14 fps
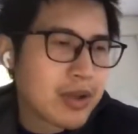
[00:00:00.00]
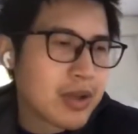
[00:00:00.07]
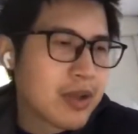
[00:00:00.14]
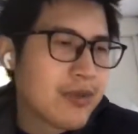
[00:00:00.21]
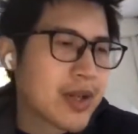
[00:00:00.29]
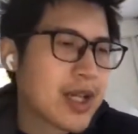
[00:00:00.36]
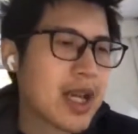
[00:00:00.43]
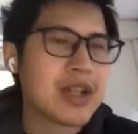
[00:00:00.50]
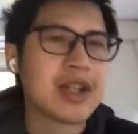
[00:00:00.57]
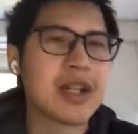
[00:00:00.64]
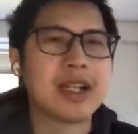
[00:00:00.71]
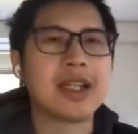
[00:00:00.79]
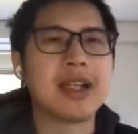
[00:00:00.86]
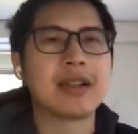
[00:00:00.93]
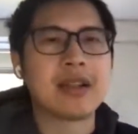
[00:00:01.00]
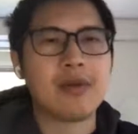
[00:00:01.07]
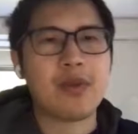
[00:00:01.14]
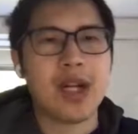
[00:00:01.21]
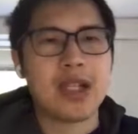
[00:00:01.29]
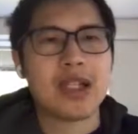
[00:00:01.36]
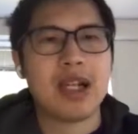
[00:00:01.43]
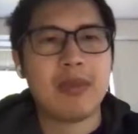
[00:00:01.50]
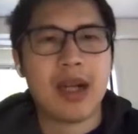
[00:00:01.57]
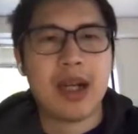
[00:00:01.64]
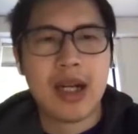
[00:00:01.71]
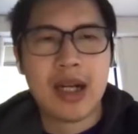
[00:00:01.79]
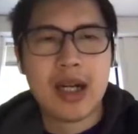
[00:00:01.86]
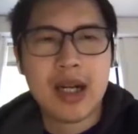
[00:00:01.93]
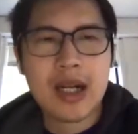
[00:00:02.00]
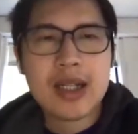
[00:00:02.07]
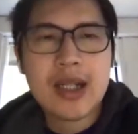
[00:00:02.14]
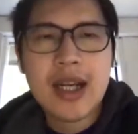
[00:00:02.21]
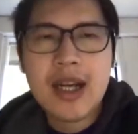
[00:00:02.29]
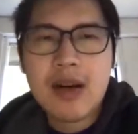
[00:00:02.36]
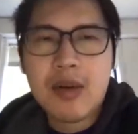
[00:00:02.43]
unification in terms of runtime and IR,